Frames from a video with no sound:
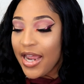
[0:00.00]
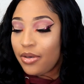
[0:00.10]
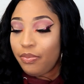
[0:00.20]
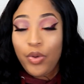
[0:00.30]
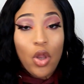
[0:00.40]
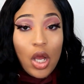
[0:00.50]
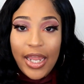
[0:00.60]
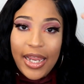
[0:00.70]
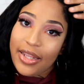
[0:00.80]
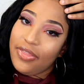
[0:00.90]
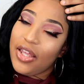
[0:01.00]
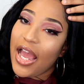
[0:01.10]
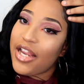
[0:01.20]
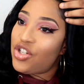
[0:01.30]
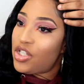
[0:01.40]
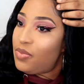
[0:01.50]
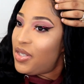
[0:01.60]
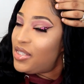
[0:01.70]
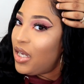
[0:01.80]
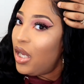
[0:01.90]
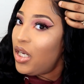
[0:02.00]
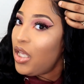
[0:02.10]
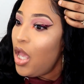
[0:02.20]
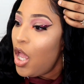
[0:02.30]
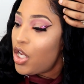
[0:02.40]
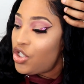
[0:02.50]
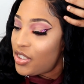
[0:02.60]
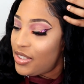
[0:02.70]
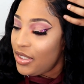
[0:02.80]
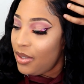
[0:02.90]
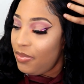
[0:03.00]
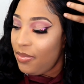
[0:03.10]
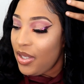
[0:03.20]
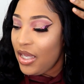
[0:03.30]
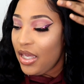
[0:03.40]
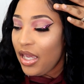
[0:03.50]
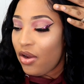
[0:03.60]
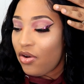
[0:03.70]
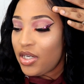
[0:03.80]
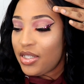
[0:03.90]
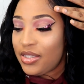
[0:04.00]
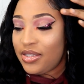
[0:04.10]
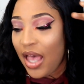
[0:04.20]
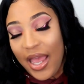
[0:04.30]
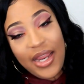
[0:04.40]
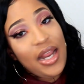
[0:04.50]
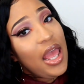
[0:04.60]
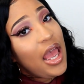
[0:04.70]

I didn't pluck anything. I just basically just did a baby hair on this side,